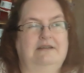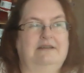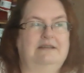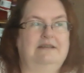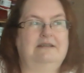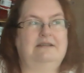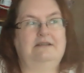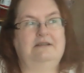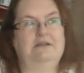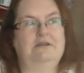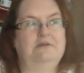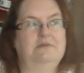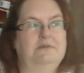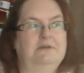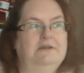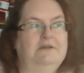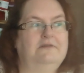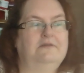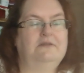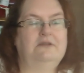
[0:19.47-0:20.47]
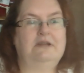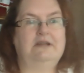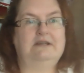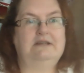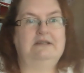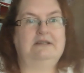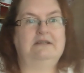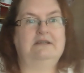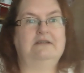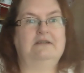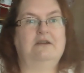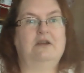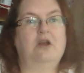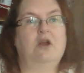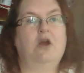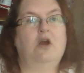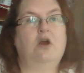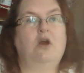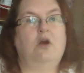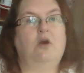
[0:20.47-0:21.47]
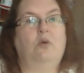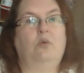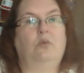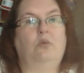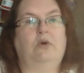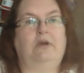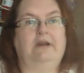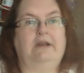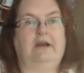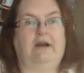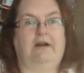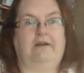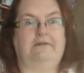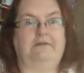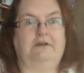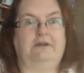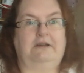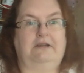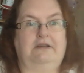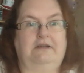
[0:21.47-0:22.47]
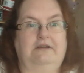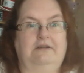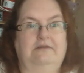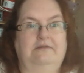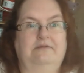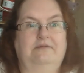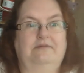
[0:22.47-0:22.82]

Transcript: get a little bit of an idea what I offer here.